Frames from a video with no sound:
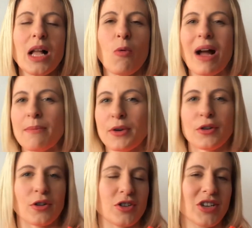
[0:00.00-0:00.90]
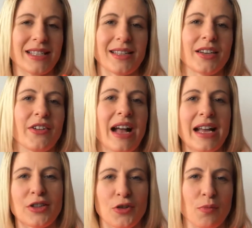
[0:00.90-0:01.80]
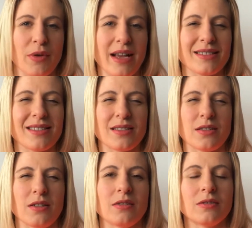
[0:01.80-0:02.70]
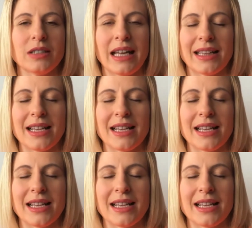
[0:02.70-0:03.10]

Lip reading: wipe your chest area and your breast, so at